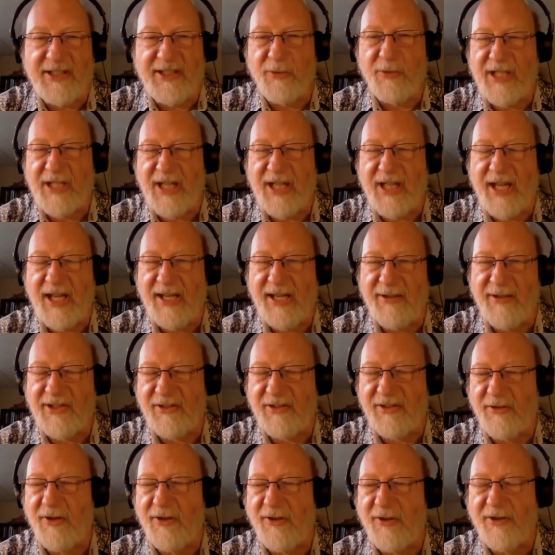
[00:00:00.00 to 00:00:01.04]
It's
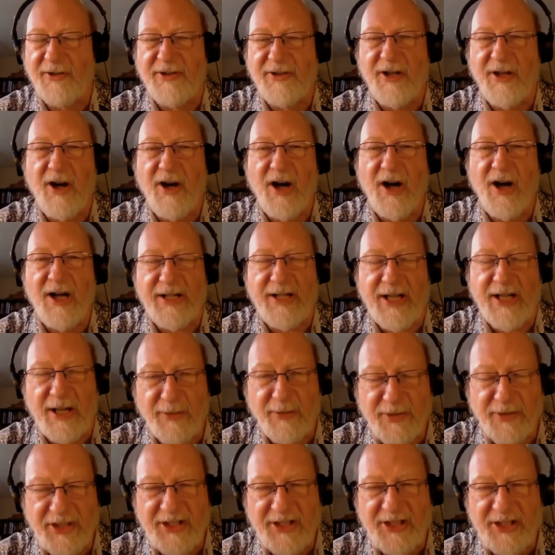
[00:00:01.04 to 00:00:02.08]
called
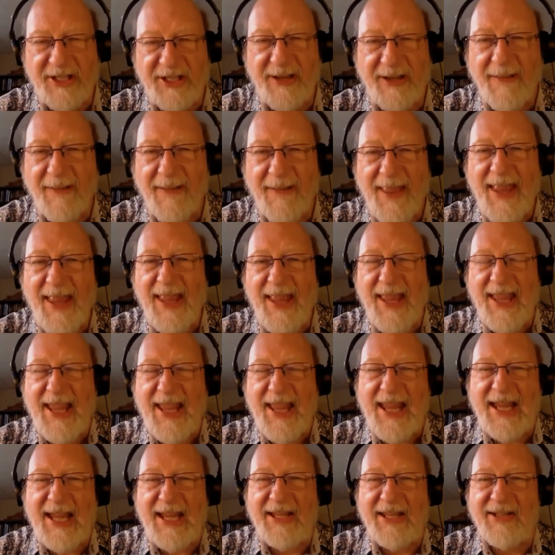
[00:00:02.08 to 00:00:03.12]
Hothouse,
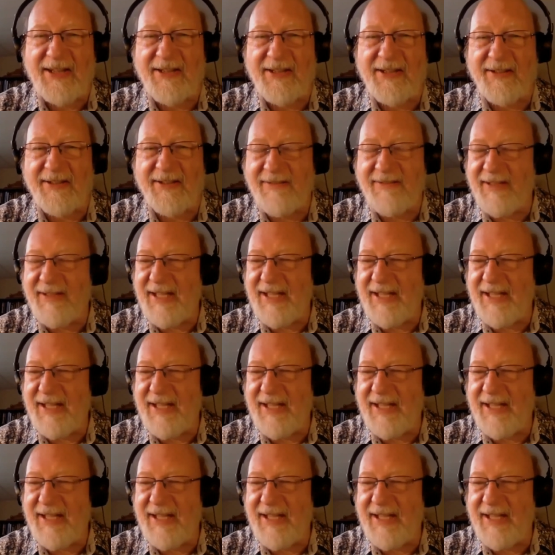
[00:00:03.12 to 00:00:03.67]
and in